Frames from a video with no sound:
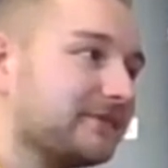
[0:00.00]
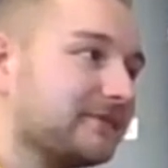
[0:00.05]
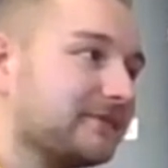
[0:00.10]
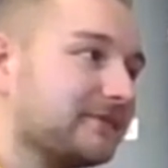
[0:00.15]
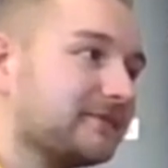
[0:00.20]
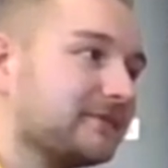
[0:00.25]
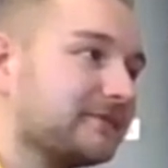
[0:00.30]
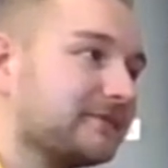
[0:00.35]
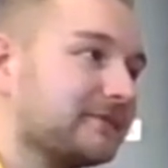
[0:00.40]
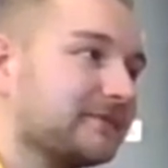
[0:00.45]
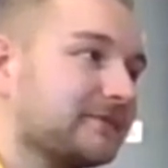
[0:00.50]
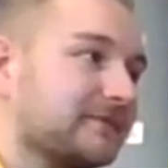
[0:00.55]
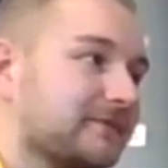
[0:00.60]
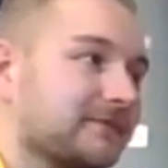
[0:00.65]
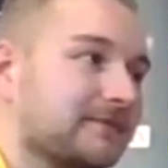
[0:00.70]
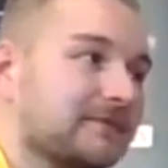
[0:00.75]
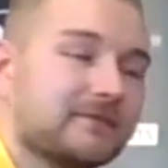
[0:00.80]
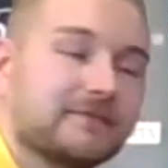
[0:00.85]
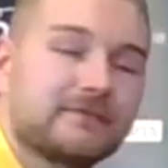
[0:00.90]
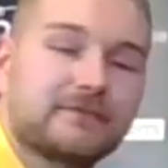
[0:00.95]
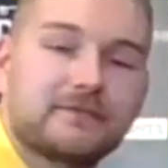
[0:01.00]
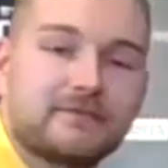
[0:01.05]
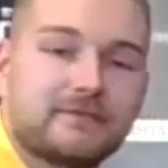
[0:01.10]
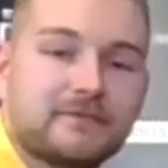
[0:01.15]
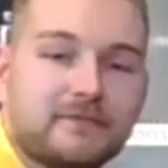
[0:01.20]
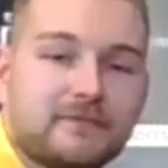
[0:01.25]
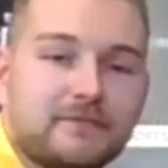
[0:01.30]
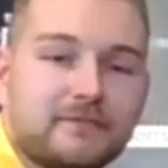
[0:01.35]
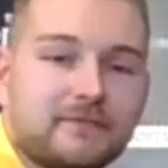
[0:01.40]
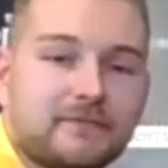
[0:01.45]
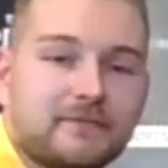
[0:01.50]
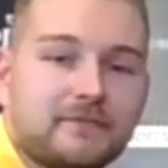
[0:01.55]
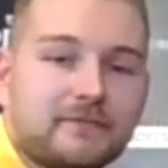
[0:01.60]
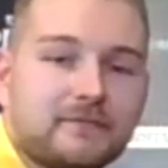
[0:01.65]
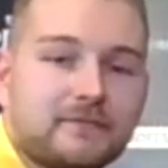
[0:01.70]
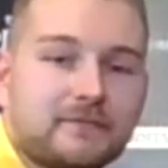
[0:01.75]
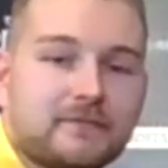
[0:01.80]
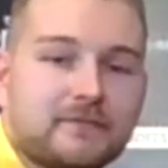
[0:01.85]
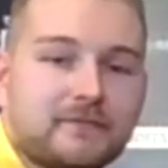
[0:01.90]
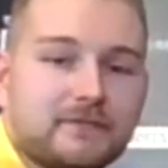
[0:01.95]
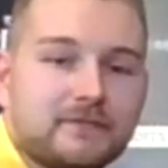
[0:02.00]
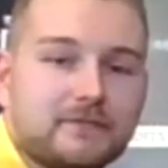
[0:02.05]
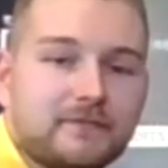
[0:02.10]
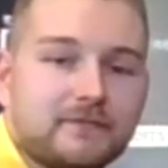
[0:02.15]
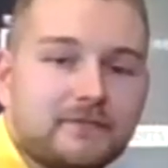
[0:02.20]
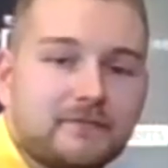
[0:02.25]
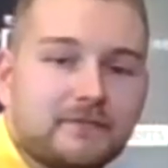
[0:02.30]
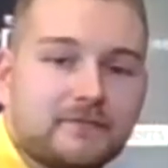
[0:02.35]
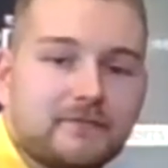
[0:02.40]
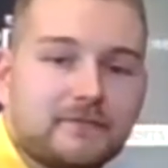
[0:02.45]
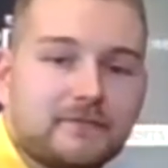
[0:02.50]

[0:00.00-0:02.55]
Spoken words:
[no speech]